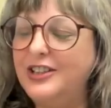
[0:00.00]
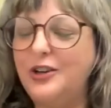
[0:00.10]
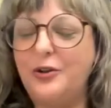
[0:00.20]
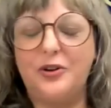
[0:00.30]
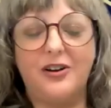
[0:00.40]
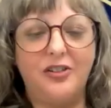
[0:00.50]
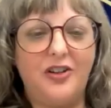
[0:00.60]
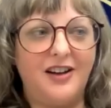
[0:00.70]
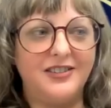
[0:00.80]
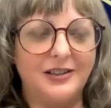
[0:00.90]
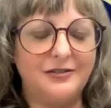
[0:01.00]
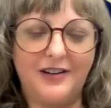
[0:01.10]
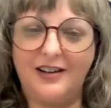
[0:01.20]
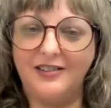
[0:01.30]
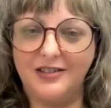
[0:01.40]
There are lots of
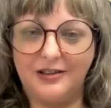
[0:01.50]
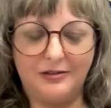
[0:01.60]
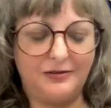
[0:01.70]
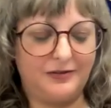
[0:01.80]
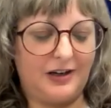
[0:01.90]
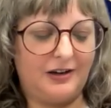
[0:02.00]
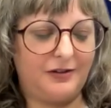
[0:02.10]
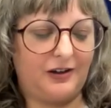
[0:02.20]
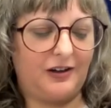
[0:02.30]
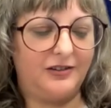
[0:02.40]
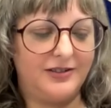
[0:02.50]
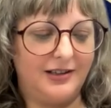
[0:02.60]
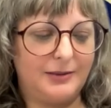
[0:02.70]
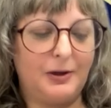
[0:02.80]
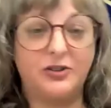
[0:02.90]
fans of hers,
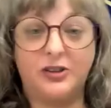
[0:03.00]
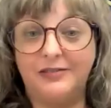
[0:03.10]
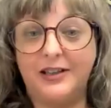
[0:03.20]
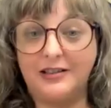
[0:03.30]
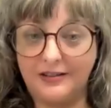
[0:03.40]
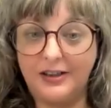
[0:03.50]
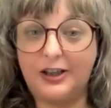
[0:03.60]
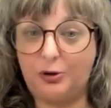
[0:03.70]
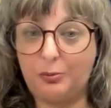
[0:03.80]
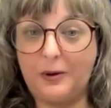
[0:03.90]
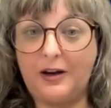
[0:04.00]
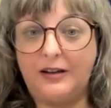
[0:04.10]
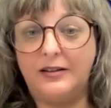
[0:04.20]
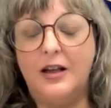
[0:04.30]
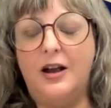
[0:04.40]
especially fans of the
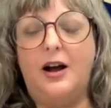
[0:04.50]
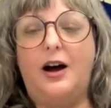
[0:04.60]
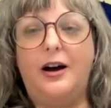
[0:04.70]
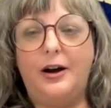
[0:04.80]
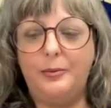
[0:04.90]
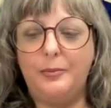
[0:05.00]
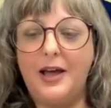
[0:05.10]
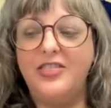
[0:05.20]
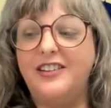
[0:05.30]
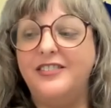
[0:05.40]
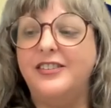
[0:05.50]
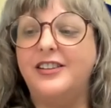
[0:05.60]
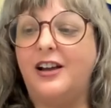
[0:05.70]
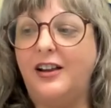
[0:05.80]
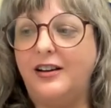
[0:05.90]
Cupies. And they've
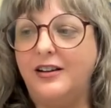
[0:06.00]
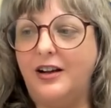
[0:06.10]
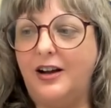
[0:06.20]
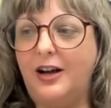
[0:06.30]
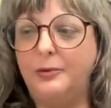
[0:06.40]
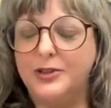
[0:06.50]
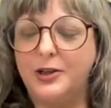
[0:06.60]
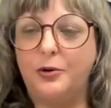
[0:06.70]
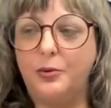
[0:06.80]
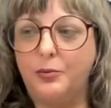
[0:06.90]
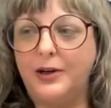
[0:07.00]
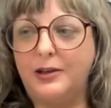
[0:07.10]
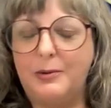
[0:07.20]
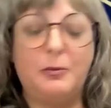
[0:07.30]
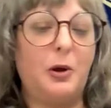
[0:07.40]
done, so one of the
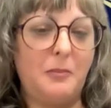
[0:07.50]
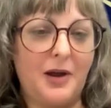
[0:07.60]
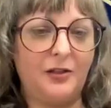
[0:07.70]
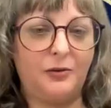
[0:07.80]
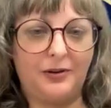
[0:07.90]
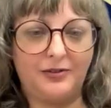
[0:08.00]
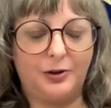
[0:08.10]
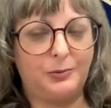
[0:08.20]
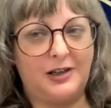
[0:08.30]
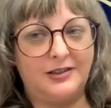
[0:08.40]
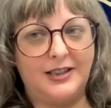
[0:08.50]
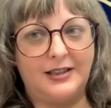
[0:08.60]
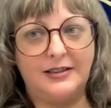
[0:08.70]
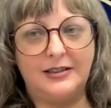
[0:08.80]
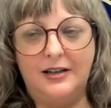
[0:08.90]
people I met through this whole process